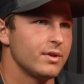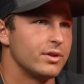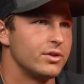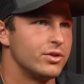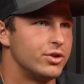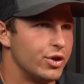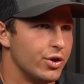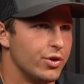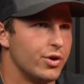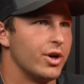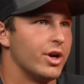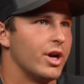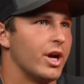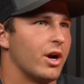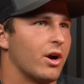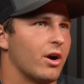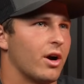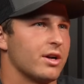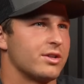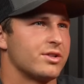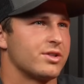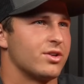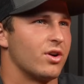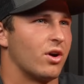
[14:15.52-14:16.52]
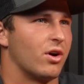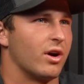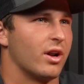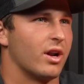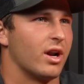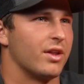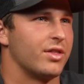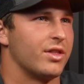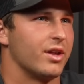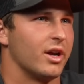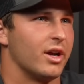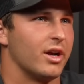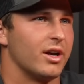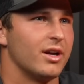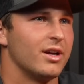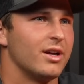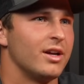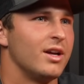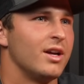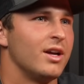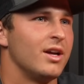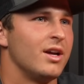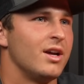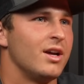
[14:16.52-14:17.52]
junior year, I started, I think,
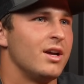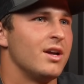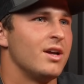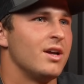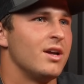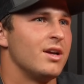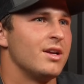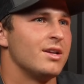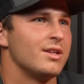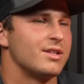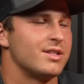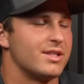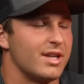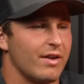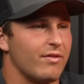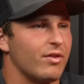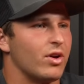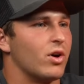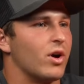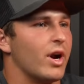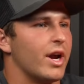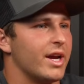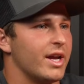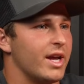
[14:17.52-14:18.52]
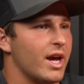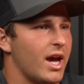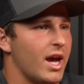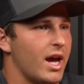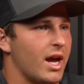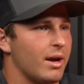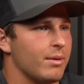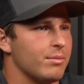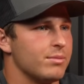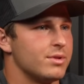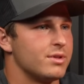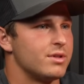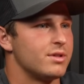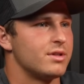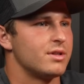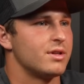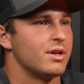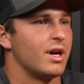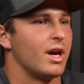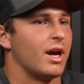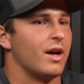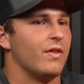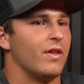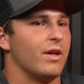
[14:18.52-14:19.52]
7 or 8 games.
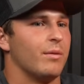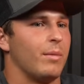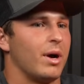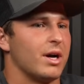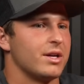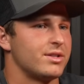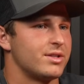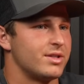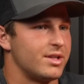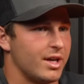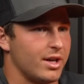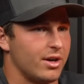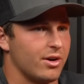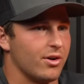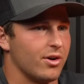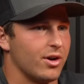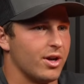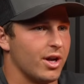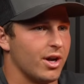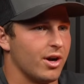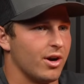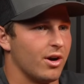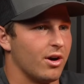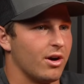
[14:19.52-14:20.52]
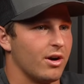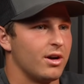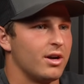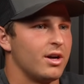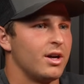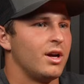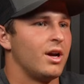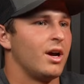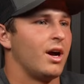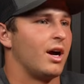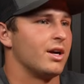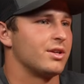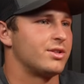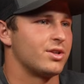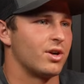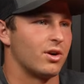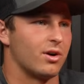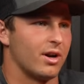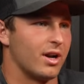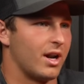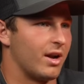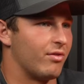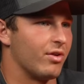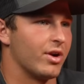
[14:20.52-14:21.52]
And then my senior year, I
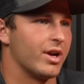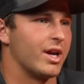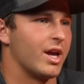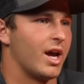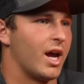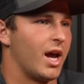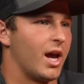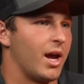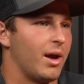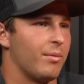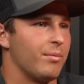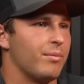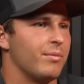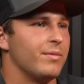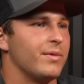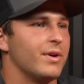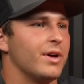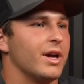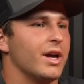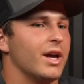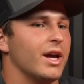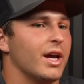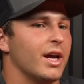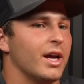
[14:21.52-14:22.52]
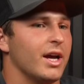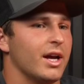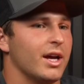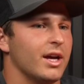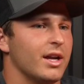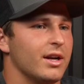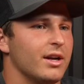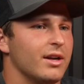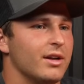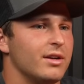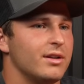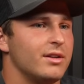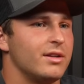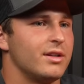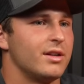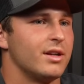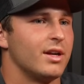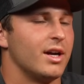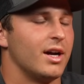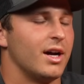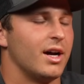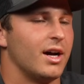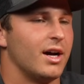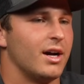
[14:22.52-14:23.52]
started every game and
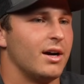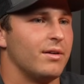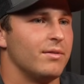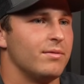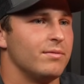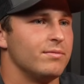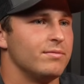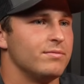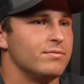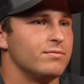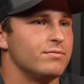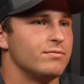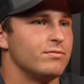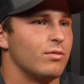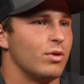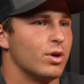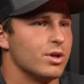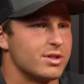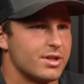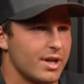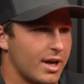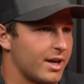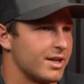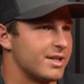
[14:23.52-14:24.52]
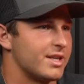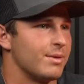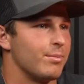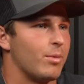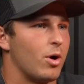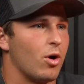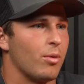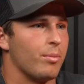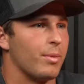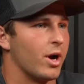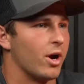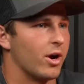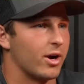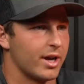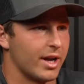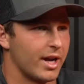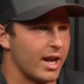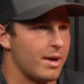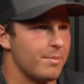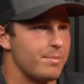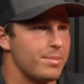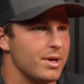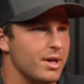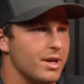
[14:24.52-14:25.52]
was second-team All-American
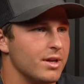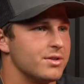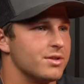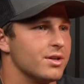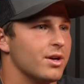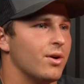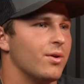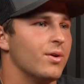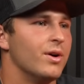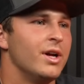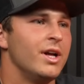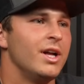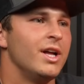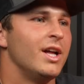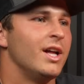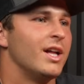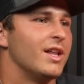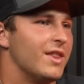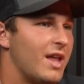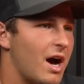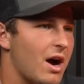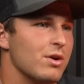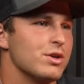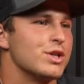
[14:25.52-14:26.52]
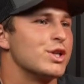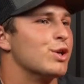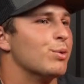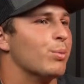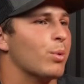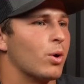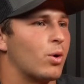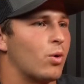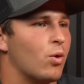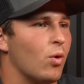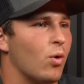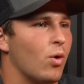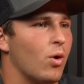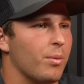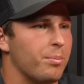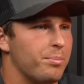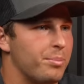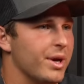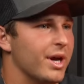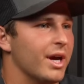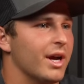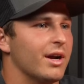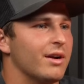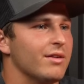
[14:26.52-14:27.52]
AP. So that was super cool, a
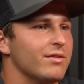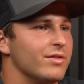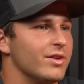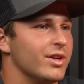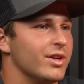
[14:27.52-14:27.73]
big,